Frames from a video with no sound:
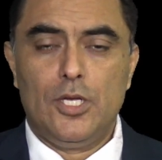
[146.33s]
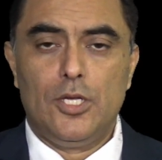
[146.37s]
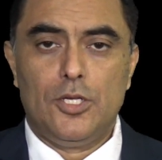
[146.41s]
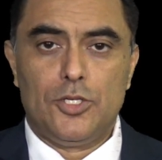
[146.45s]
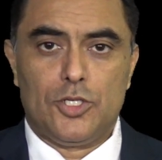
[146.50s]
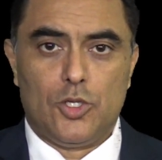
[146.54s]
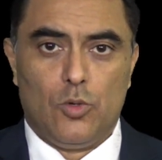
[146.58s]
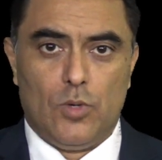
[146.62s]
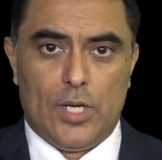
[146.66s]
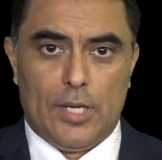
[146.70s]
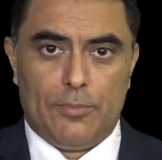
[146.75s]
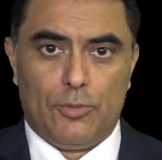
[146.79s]

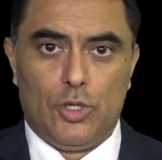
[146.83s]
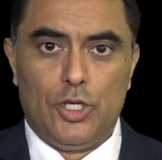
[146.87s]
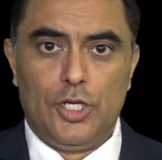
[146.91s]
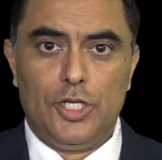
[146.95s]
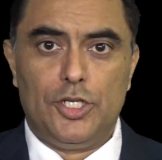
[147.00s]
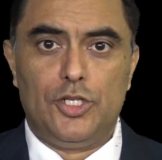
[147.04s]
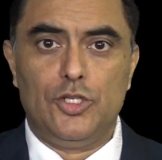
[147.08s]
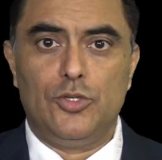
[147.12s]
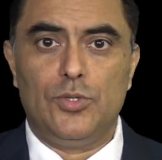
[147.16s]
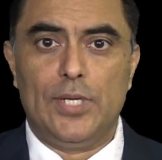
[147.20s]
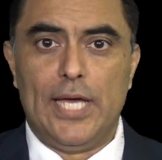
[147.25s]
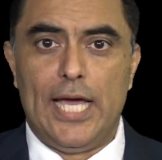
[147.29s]
So what I'm going to
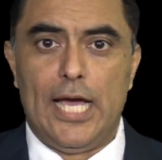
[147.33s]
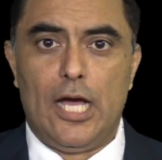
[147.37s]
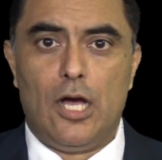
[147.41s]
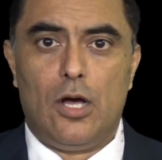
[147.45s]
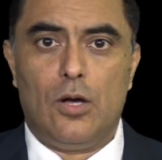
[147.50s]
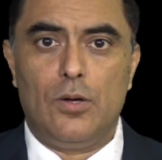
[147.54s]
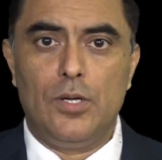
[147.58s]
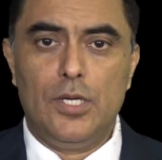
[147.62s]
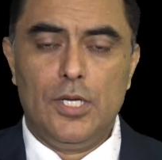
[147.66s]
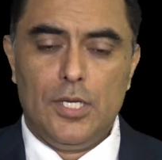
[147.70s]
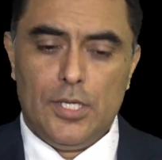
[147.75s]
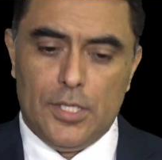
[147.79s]
do
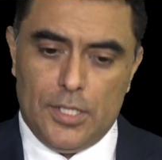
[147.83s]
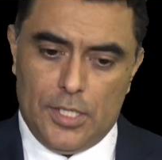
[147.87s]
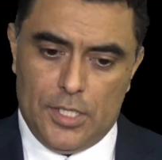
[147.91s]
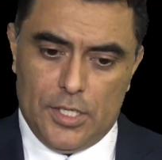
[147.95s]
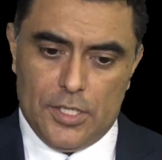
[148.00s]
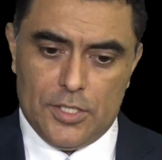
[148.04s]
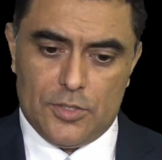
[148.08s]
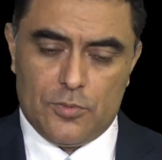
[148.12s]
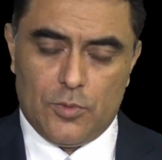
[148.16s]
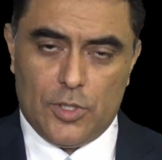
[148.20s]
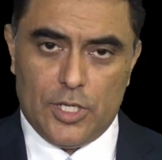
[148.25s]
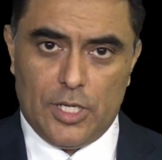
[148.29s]
now
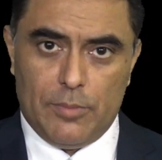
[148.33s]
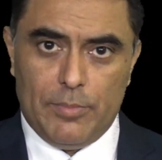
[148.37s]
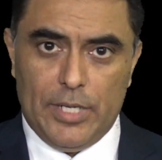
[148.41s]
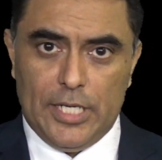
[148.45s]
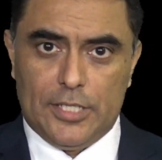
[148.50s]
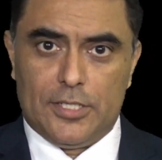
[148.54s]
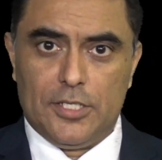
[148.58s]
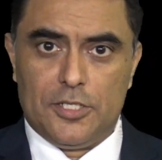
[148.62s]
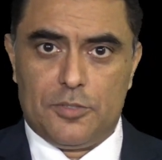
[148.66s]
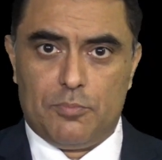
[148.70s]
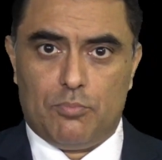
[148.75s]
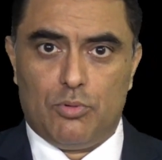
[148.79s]
is we're going to make
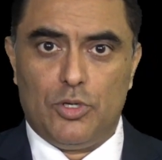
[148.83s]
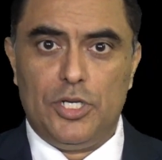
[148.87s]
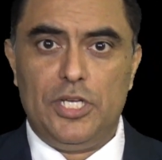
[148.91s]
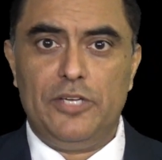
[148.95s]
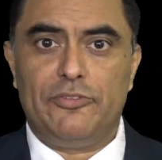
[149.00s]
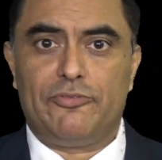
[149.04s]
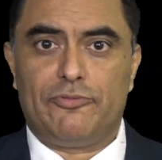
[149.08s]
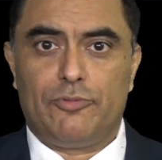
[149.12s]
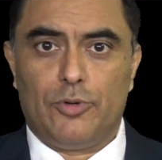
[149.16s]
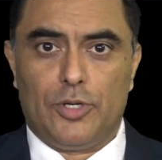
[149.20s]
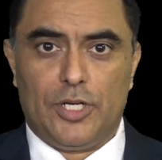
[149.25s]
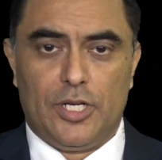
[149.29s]
this
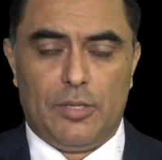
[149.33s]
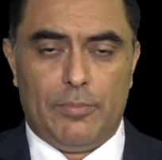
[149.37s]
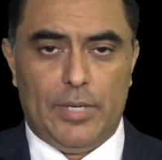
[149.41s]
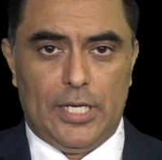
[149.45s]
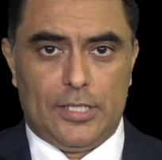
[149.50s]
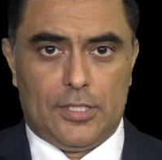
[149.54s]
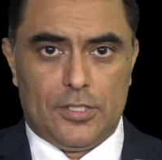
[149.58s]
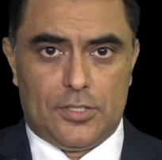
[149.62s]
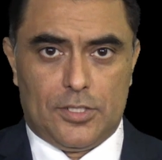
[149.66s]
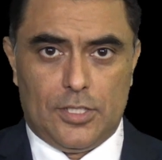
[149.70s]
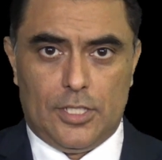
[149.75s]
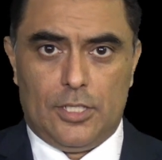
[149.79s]
brief, we're going to make
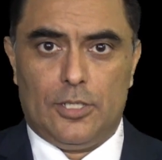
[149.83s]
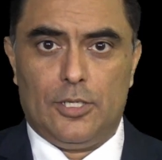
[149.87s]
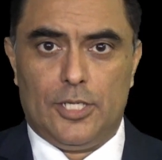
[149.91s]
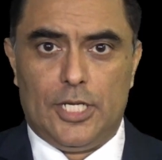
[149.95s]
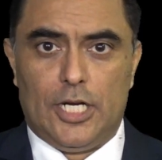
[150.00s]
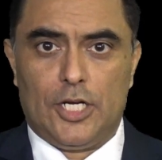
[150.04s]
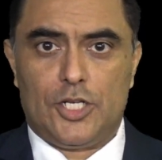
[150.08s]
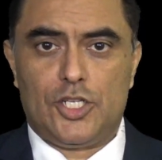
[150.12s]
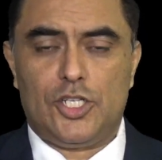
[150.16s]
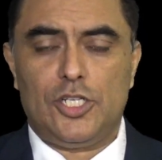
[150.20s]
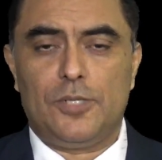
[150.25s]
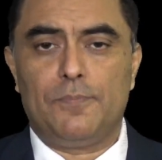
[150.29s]
this an
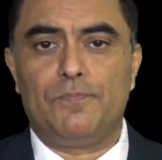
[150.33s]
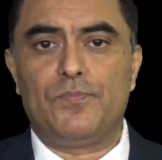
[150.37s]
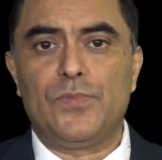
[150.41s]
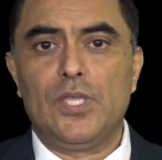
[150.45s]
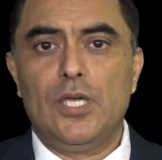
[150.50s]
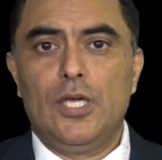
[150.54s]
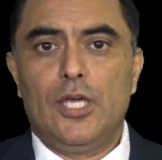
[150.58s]
introduction,